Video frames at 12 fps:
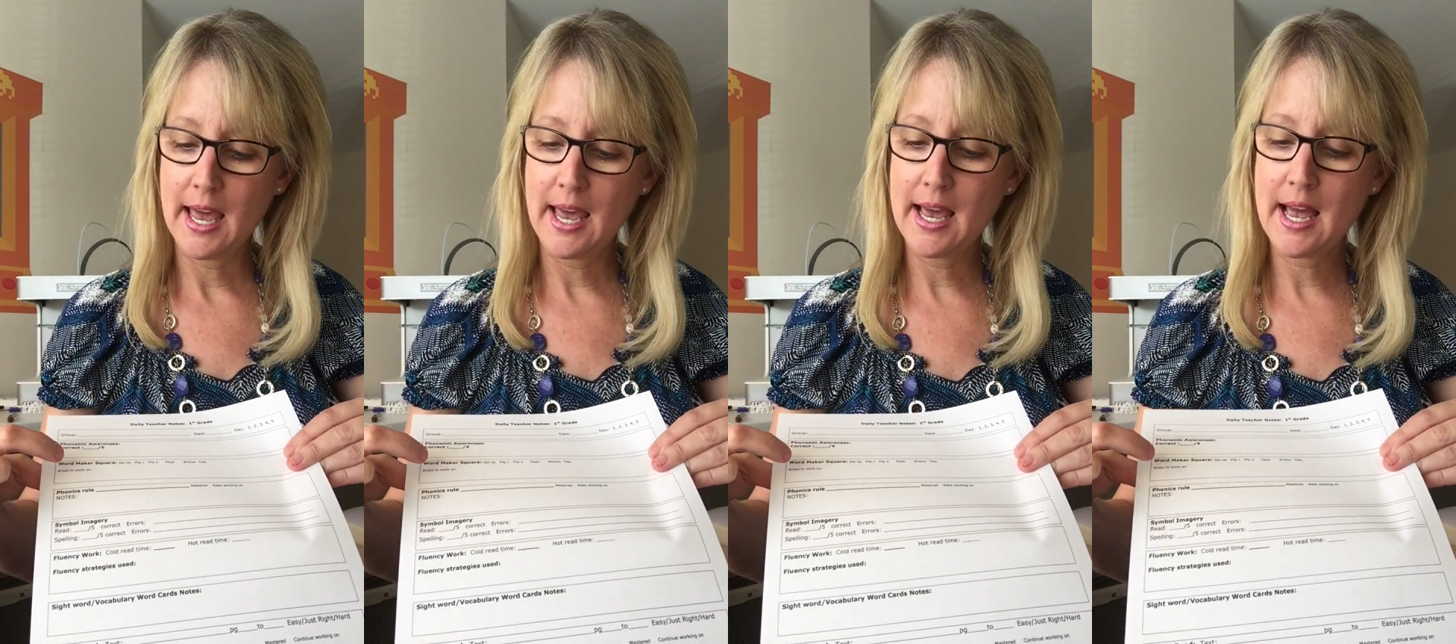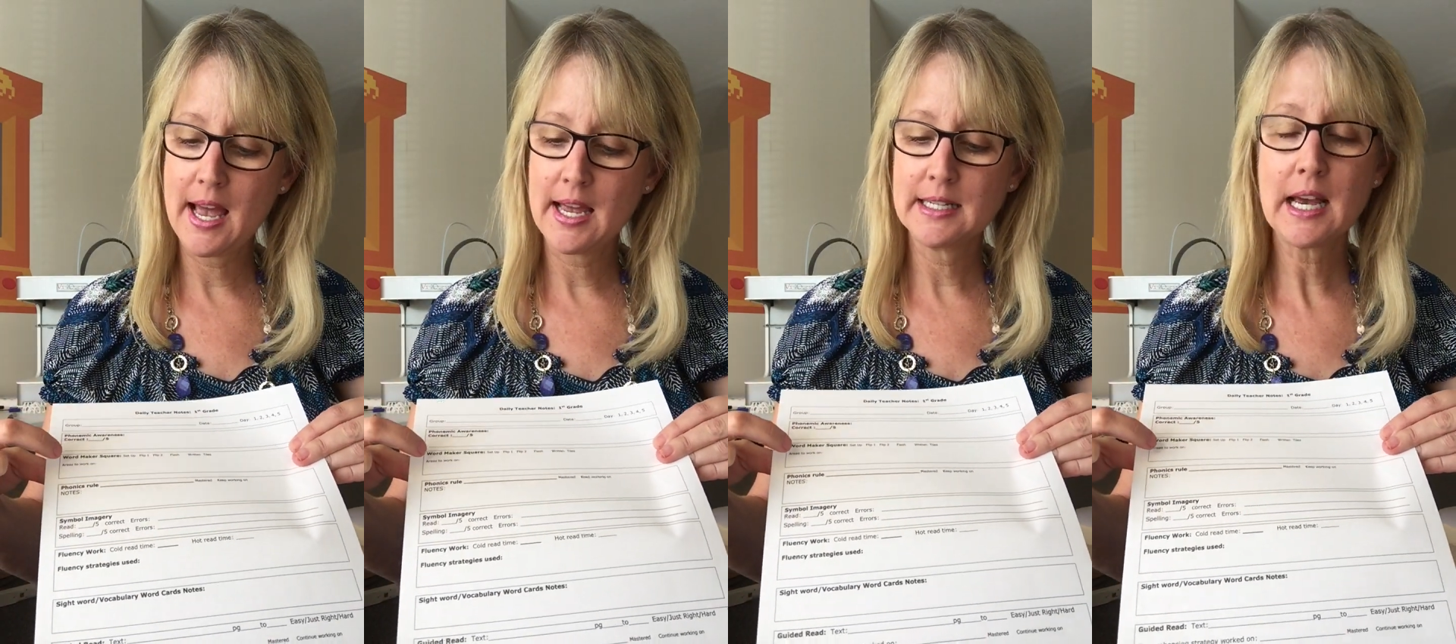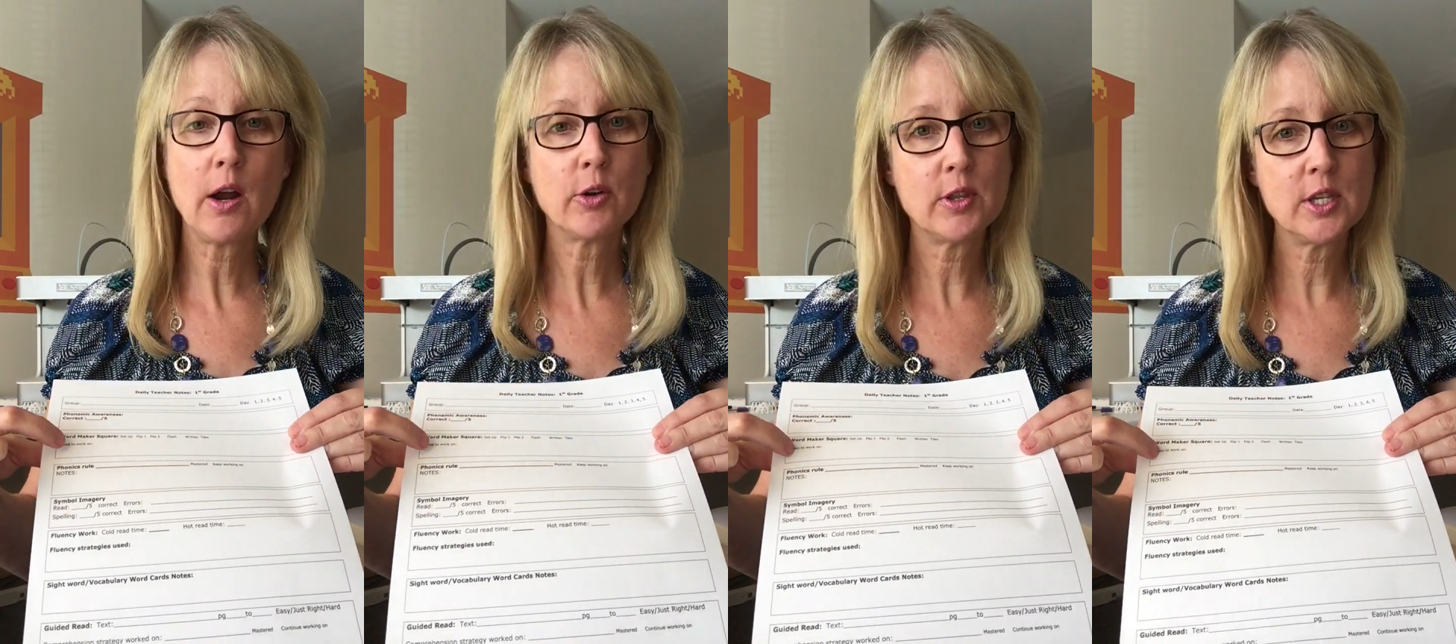And
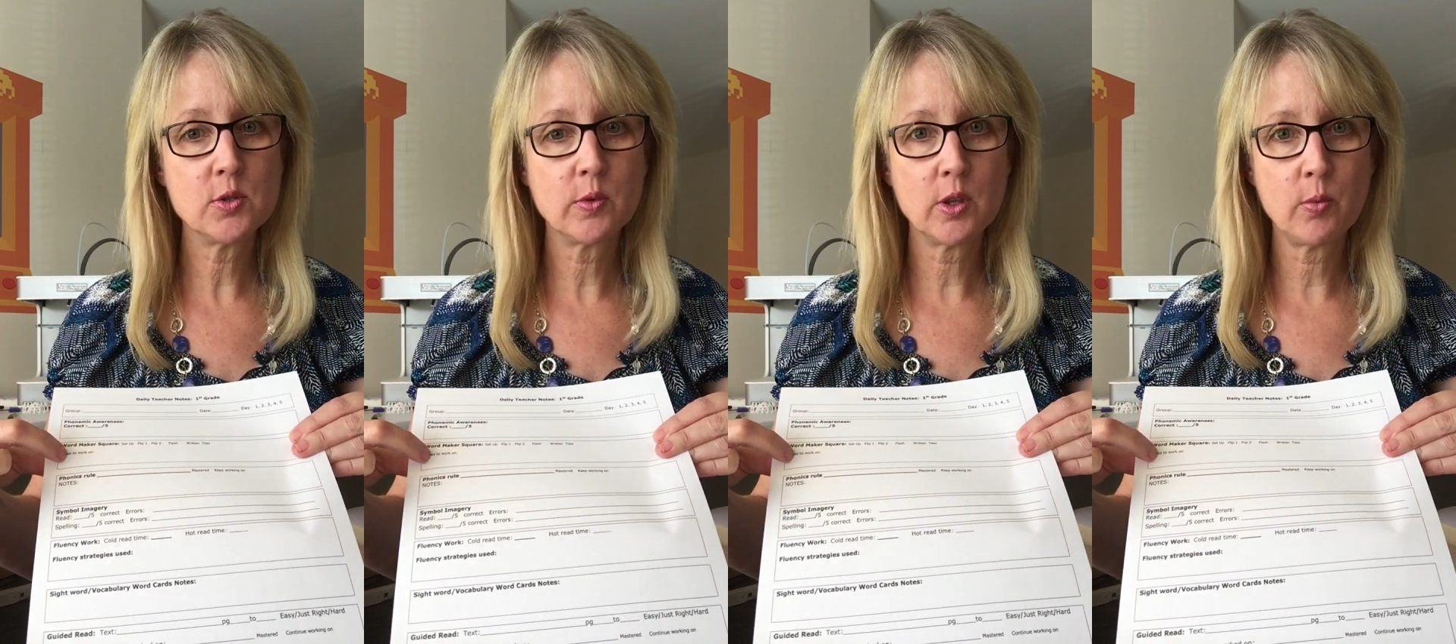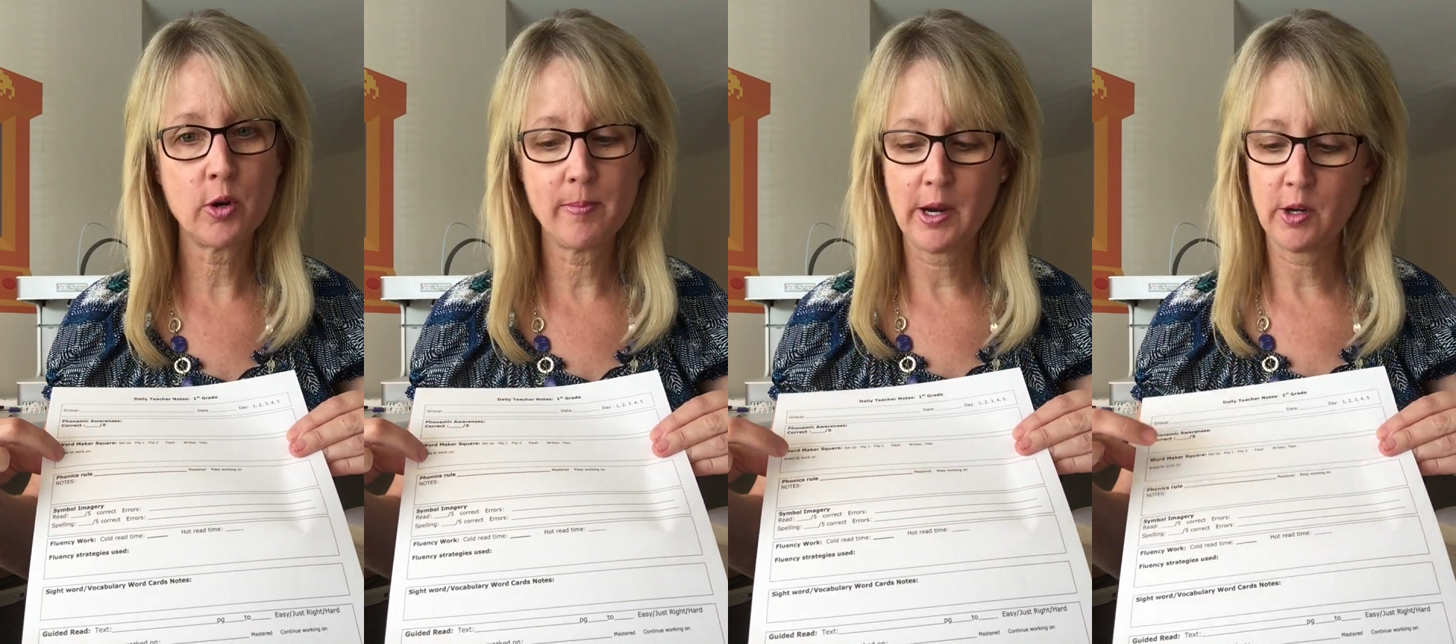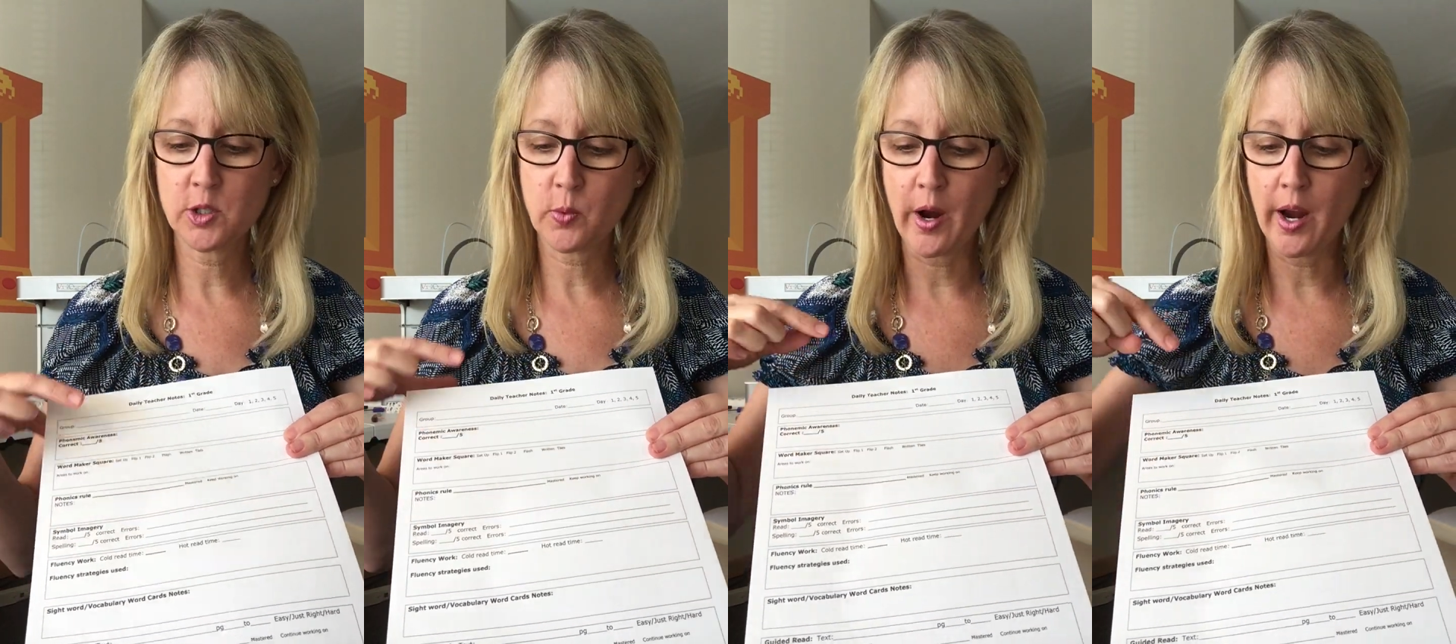how do they do in the word
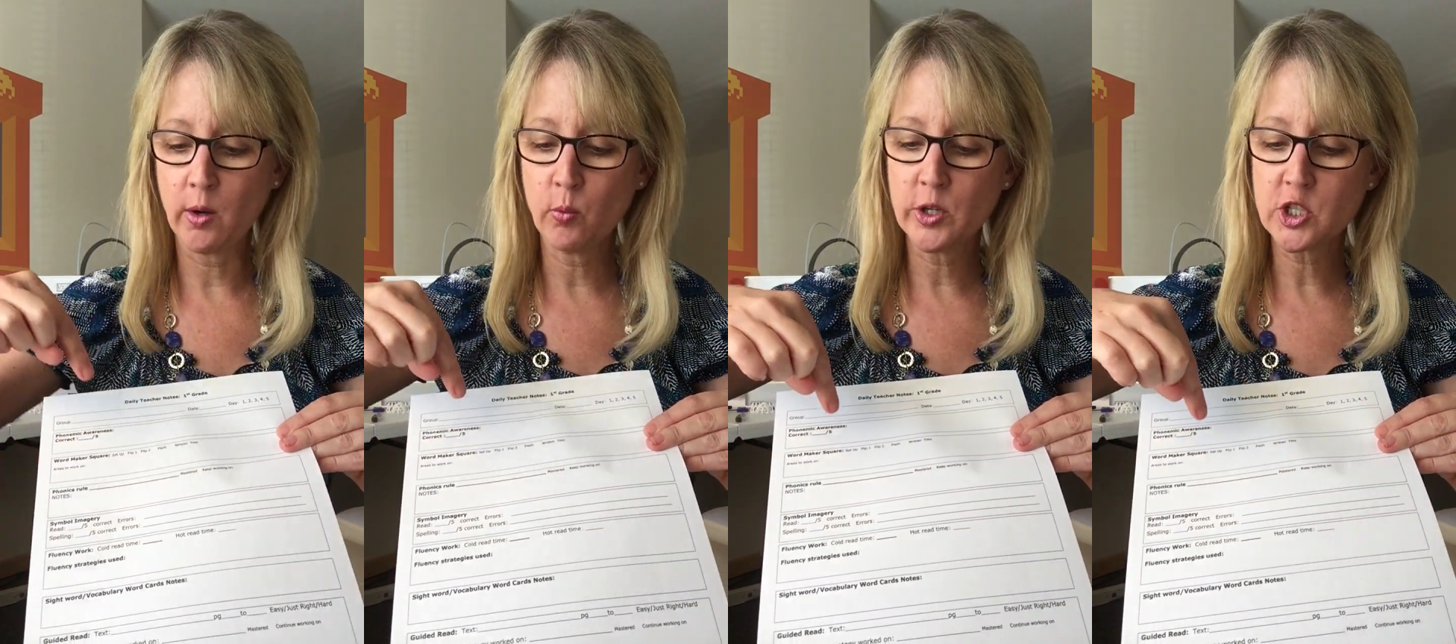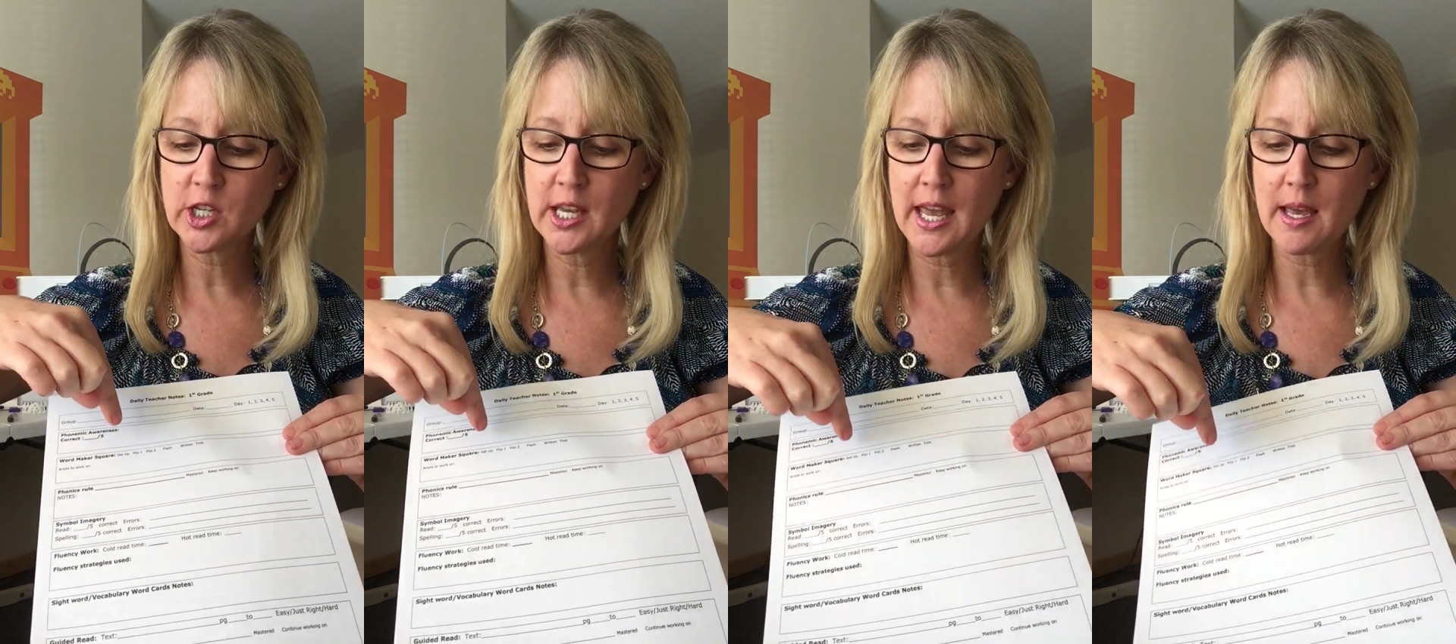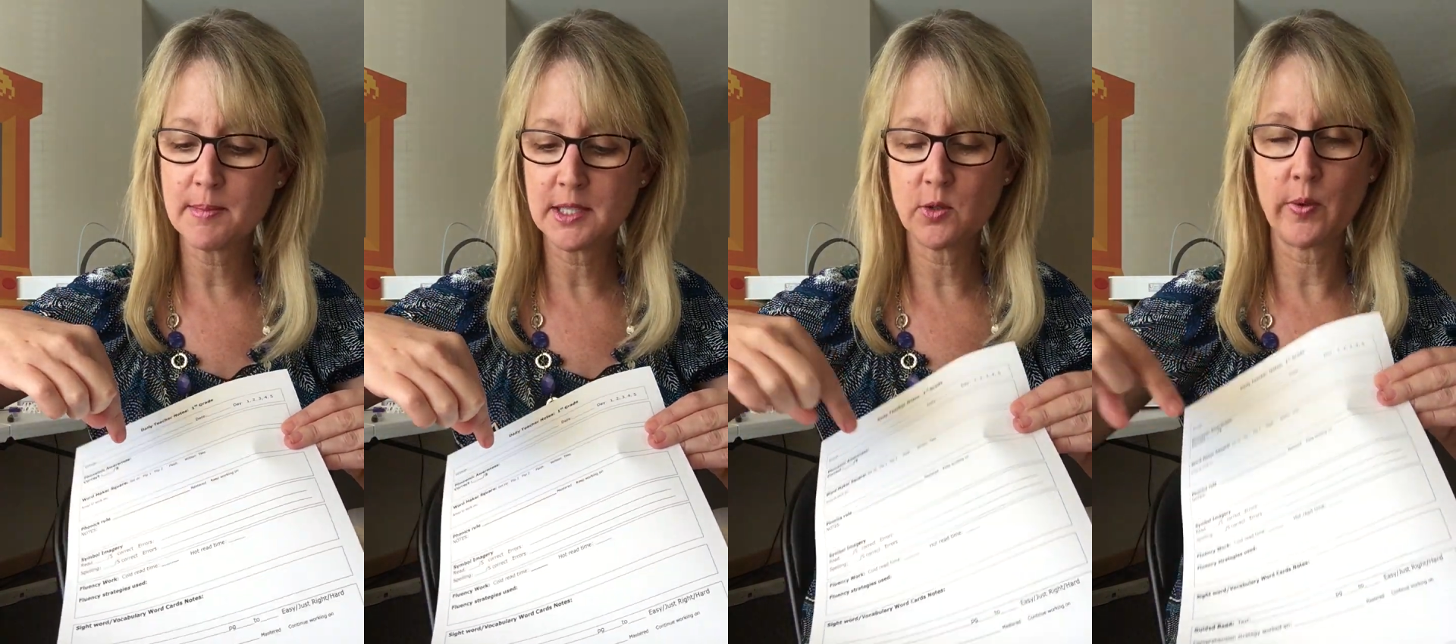maker square, and which
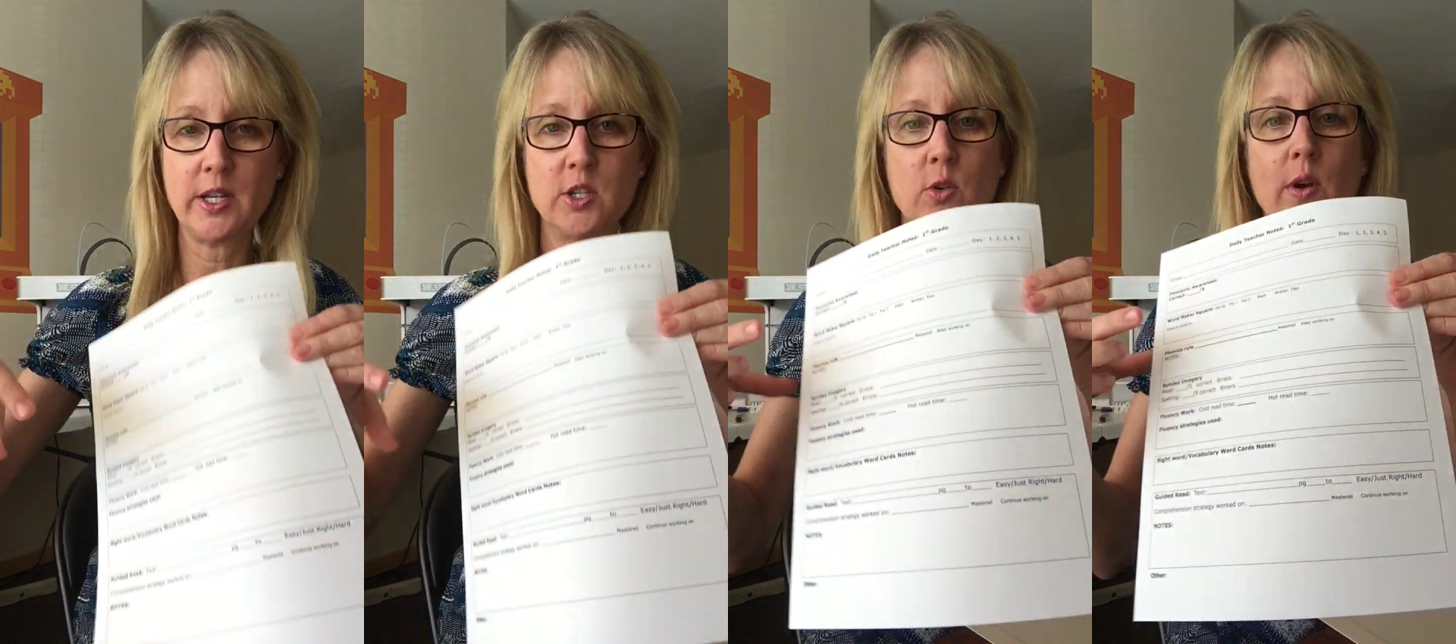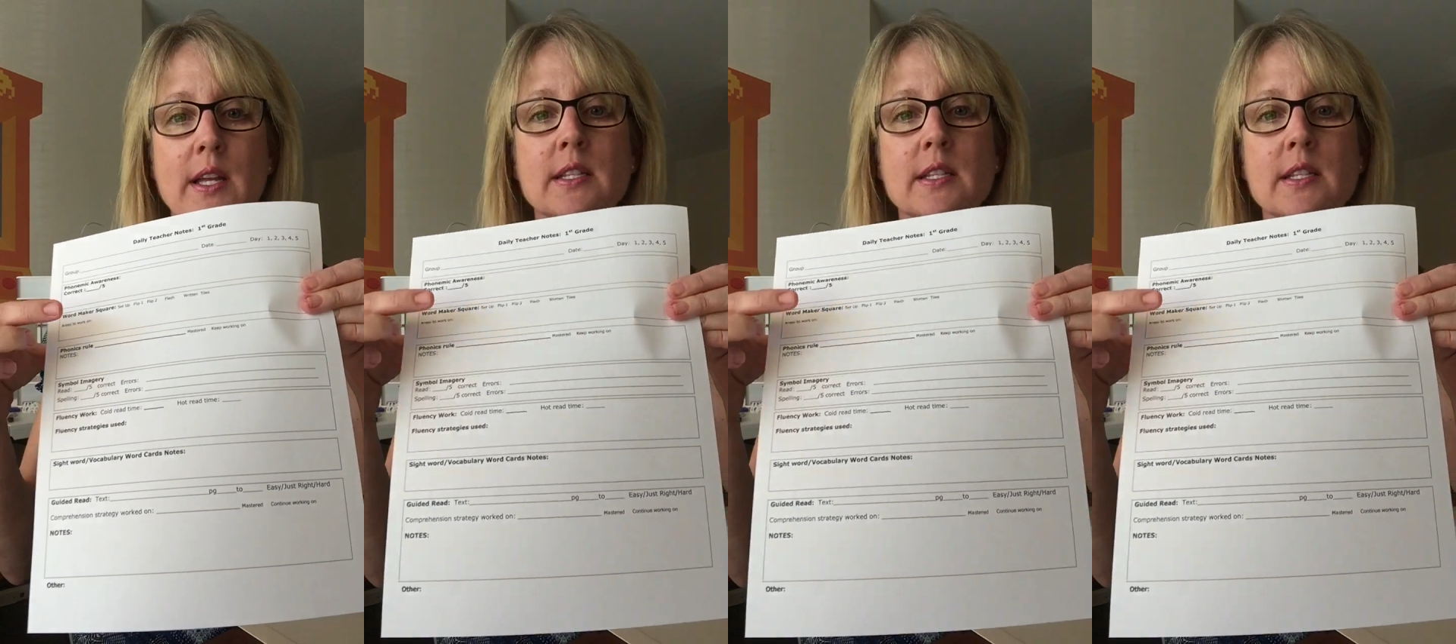games do I do?